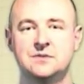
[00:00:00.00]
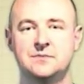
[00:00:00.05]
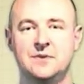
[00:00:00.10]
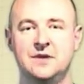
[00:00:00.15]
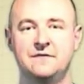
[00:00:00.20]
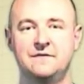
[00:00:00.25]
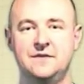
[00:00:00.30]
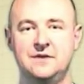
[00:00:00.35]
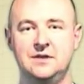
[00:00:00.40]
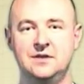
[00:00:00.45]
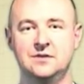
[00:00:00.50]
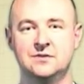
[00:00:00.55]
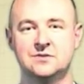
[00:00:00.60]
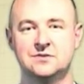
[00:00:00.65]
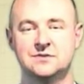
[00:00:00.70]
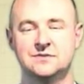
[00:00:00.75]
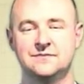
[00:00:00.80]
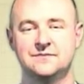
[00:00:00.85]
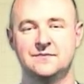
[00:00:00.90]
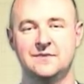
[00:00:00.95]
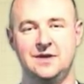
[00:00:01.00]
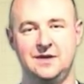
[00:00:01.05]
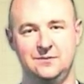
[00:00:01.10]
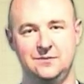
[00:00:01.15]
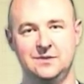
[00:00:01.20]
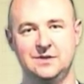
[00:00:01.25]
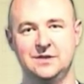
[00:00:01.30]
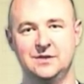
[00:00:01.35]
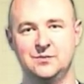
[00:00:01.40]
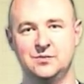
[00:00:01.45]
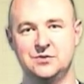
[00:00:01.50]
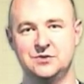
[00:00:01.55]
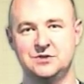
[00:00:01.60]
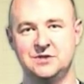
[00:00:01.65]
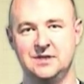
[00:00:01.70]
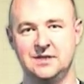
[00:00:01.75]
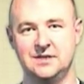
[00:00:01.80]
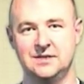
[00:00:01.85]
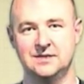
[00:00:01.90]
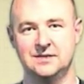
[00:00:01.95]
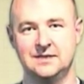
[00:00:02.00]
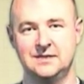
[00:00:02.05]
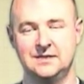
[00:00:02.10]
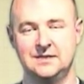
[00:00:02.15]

in my videos. I really appreciate it.